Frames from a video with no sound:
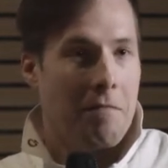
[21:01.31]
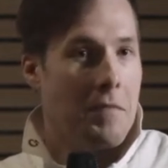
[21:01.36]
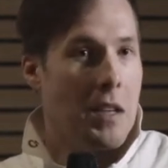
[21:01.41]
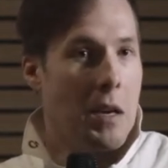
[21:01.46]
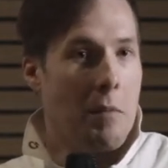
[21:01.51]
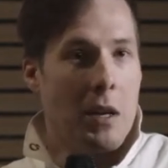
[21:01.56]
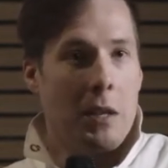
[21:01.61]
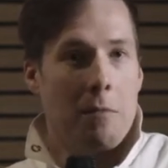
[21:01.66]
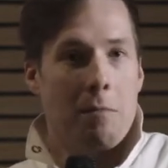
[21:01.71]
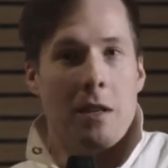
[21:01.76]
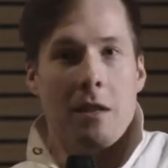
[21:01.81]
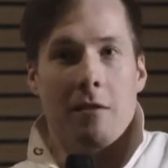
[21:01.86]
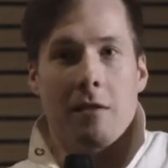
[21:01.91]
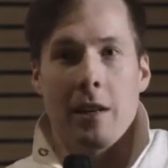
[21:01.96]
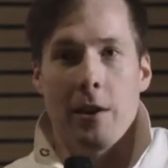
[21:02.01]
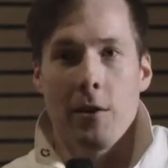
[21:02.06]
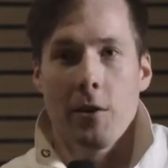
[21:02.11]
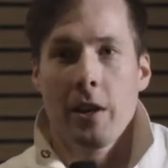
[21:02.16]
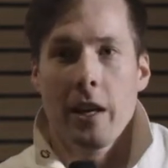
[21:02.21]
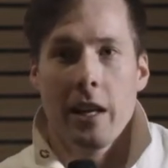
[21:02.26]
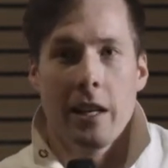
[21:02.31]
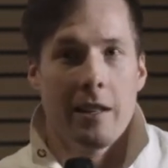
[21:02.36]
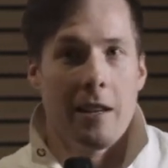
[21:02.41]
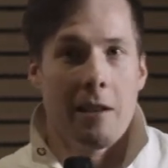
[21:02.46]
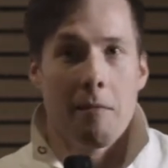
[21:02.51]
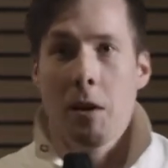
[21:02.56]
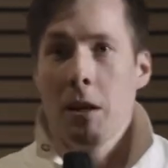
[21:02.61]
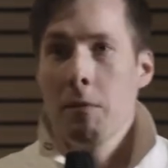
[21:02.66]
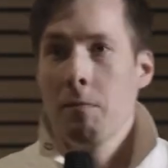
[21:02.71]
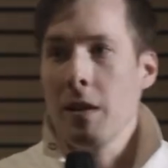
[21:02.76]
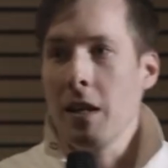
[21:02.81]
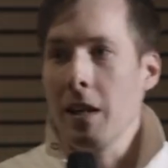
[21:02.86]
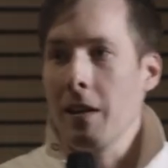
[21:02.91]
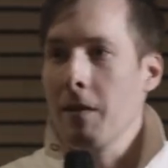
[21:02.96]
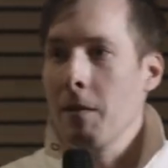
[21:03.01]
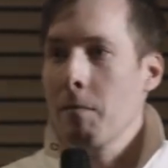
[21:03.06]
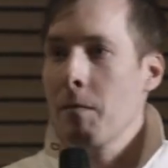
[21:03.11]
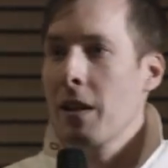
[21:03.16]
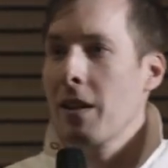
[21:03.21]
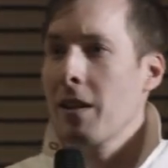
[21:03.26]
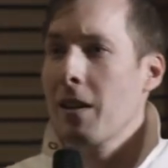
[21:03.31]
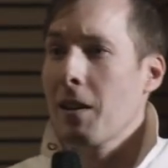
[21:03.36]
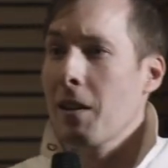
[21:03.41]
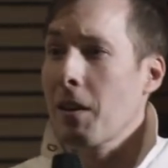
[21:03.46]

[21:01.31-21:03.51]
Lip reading: They might be really okay, they might be even better